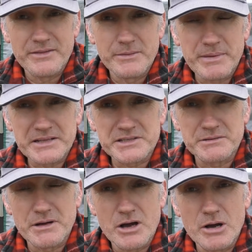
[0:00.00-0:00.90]
beds
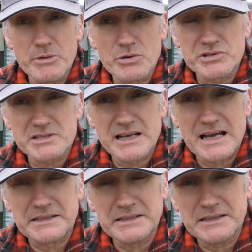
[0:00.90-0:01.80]
are almost
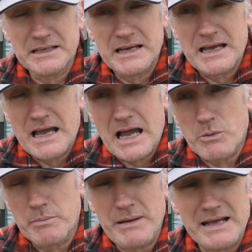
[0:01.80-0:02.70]
tidy.
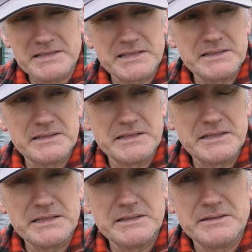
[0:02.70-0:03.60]
And we're passing
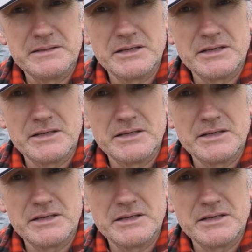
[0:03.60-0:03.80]
the